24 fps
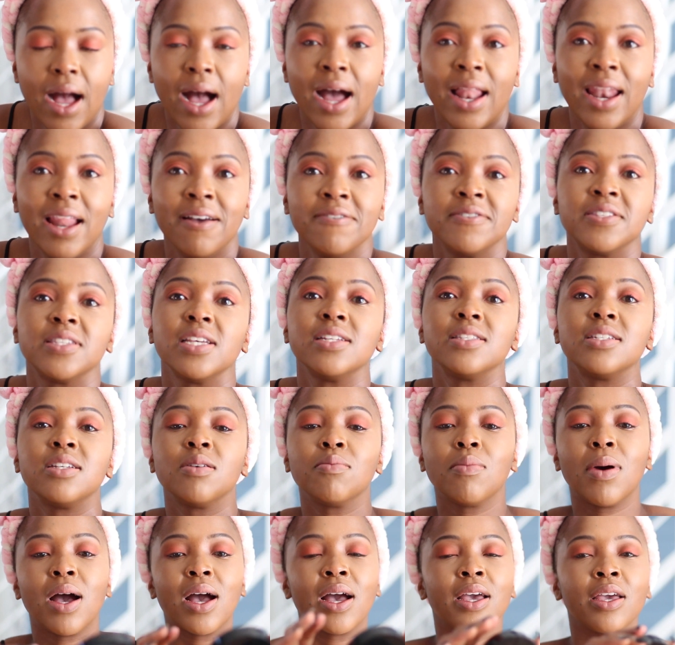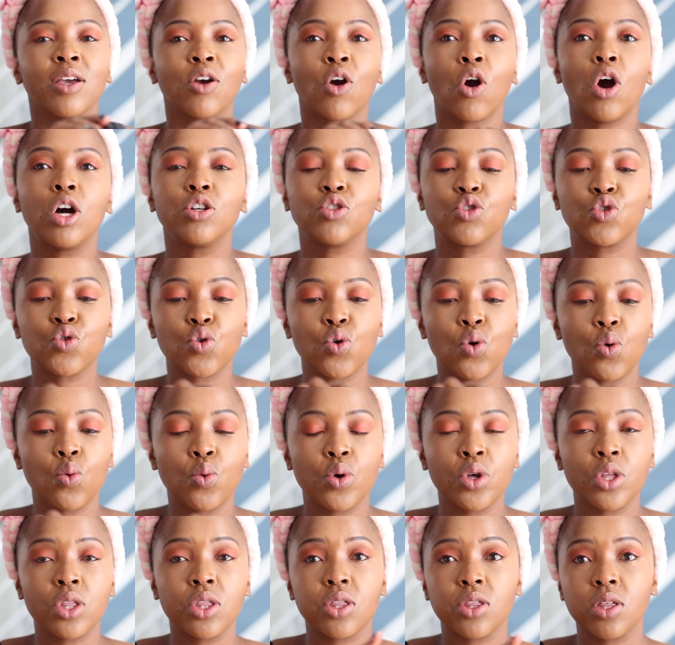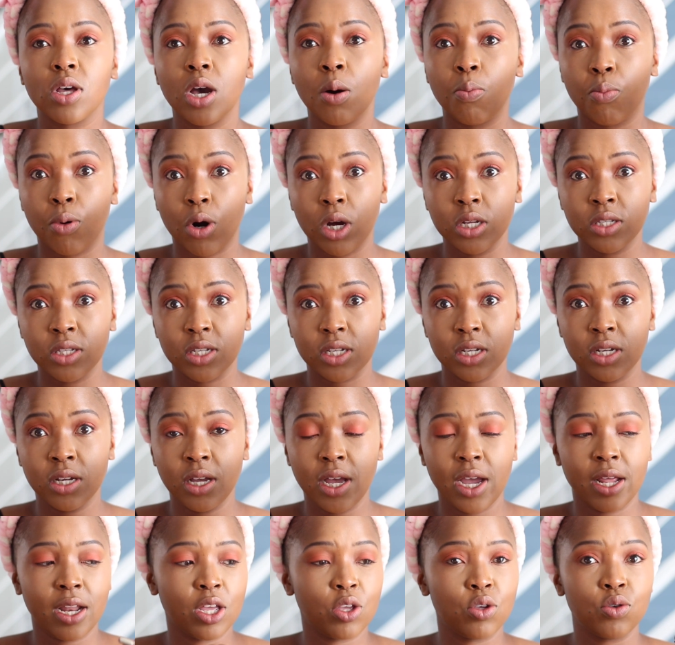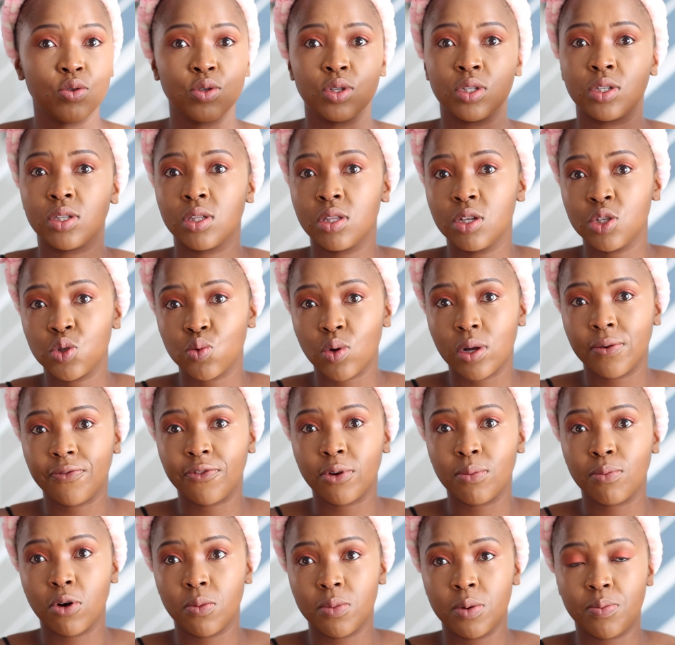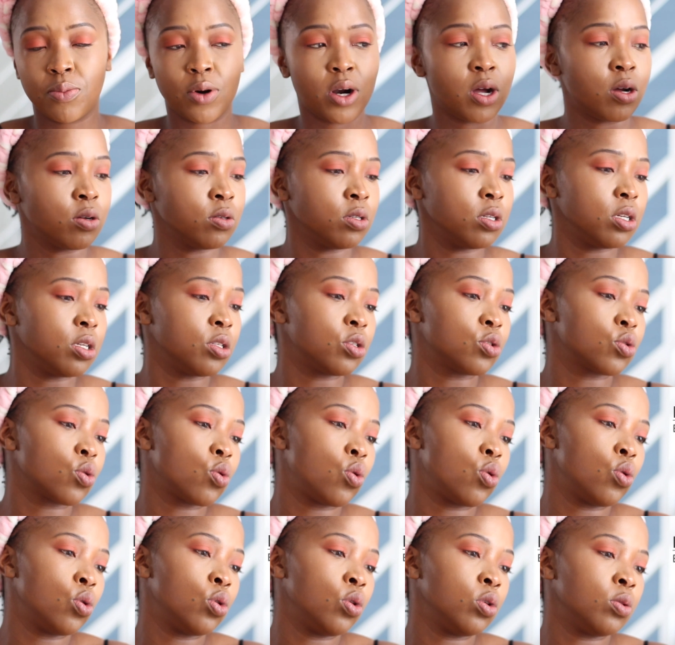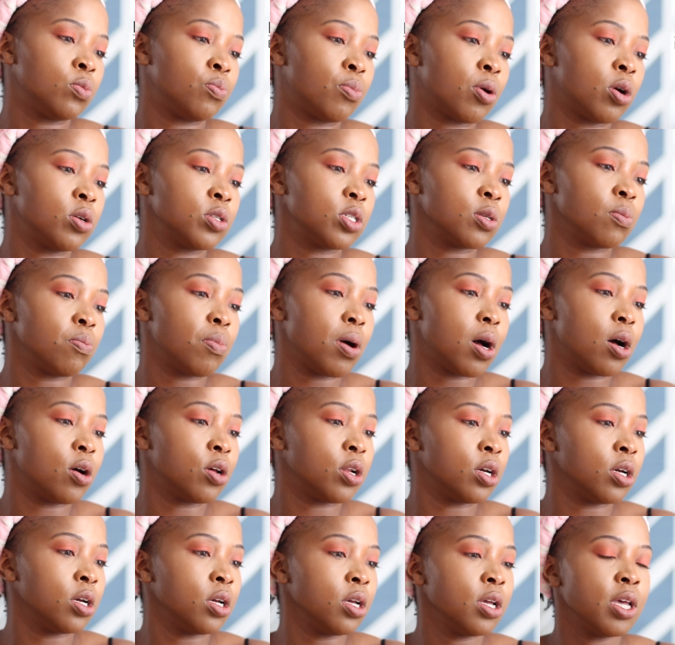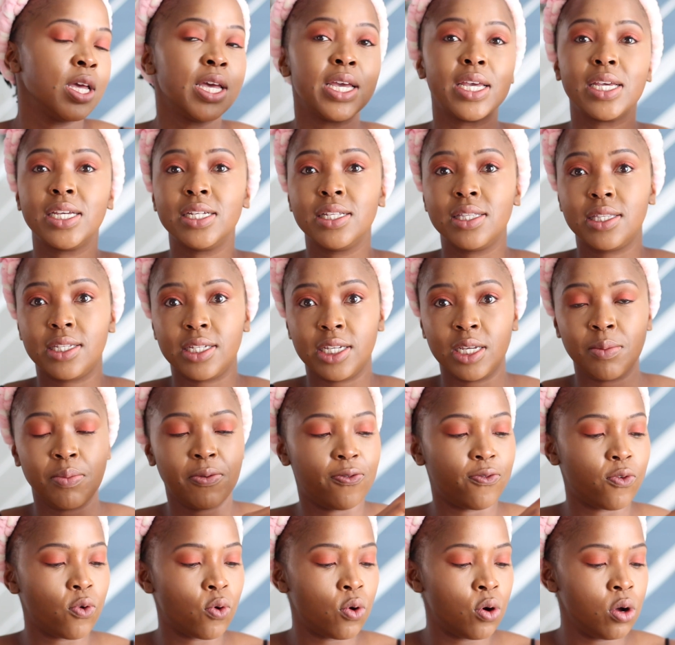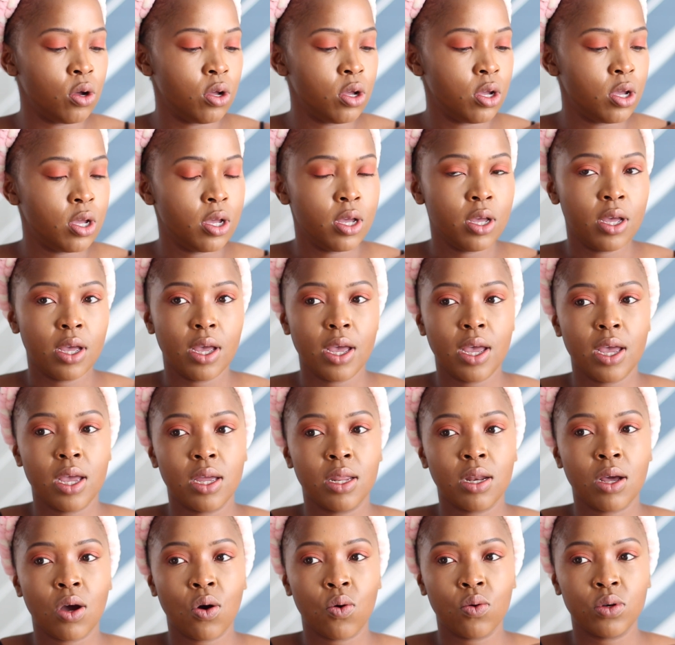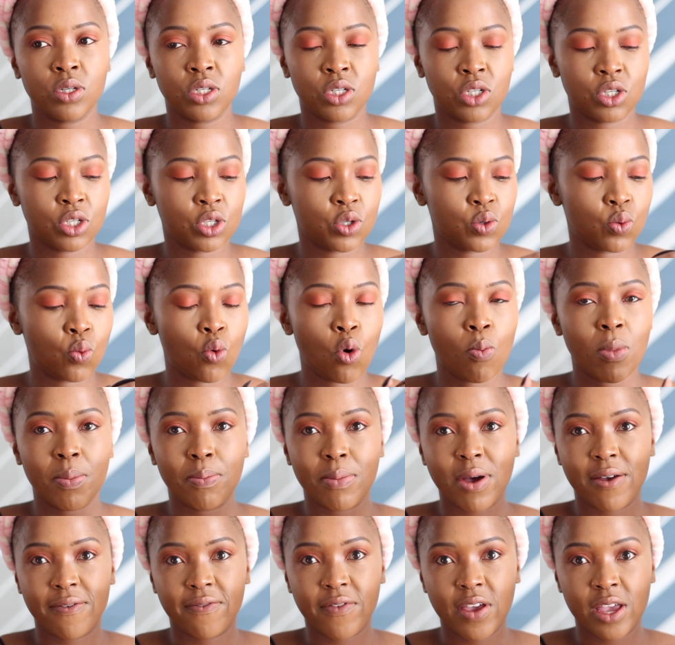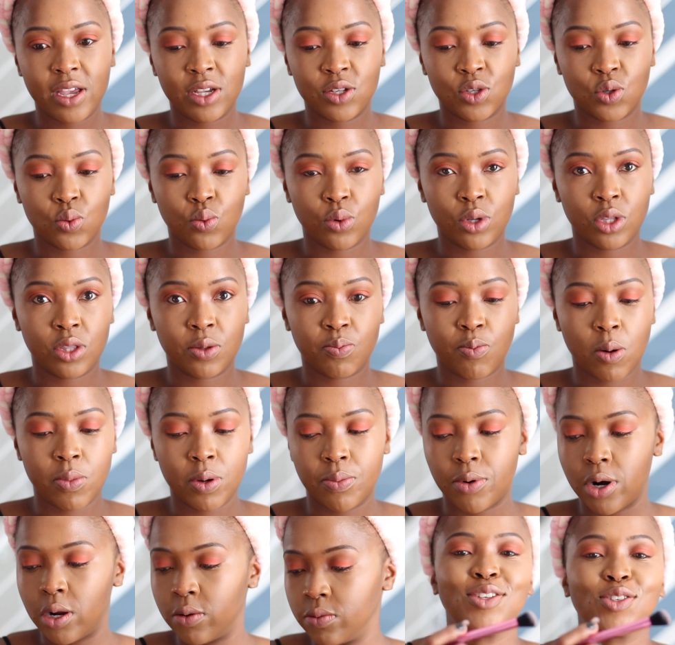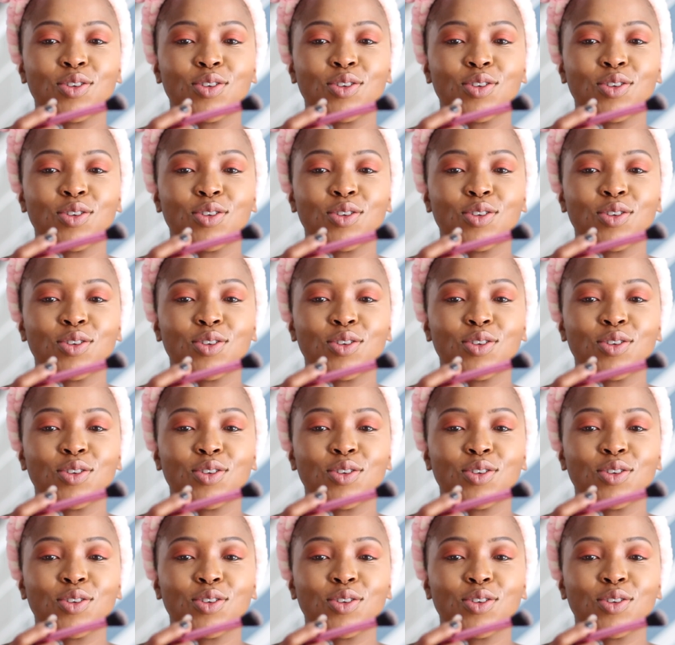I love setting my contour with a bronzer, and I use this one from Bobbi Brown. It's called Bronzing Powder in Deep 4, and I always just warm up my face with Bobbi Brown.